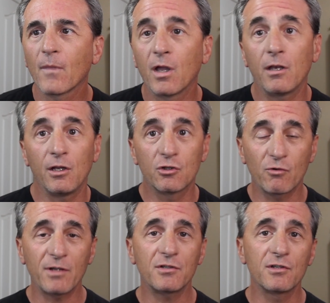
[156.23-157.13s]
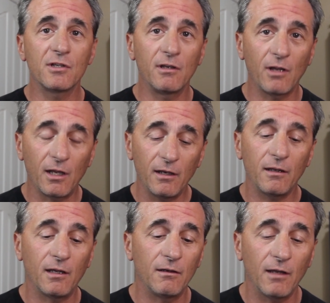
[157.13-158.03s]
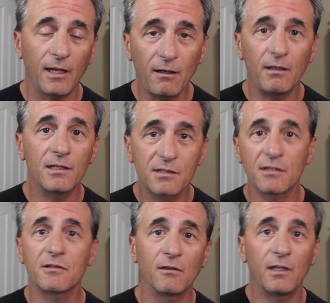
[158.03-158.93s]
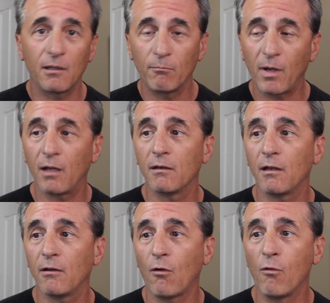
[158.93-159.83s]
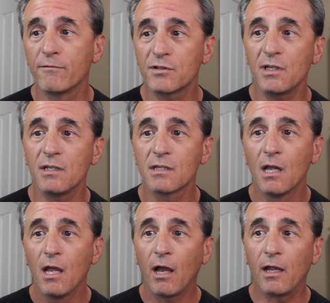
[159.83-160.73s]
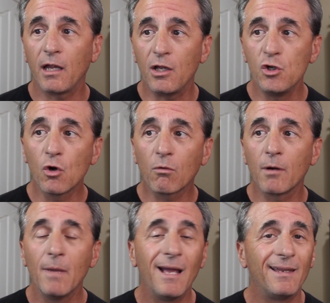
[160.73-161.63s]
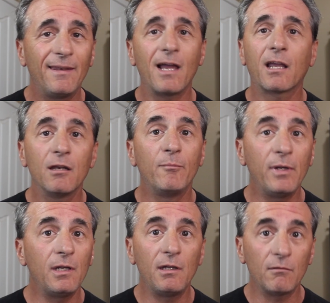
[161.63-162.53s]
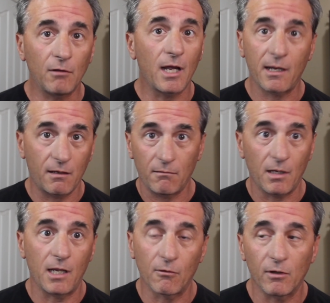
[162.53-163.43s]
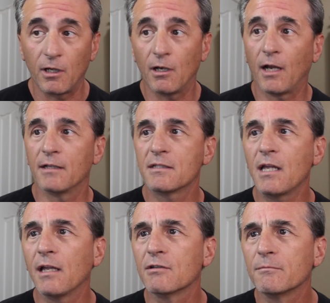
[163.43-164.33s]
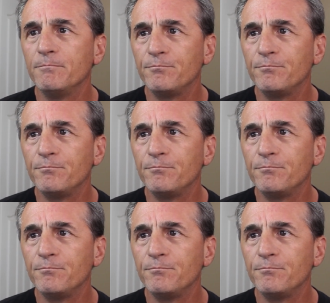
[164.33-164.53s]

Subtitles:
again, the addresses in Italy, Sicily, and overseas in Europe, not going to be like here in the United States.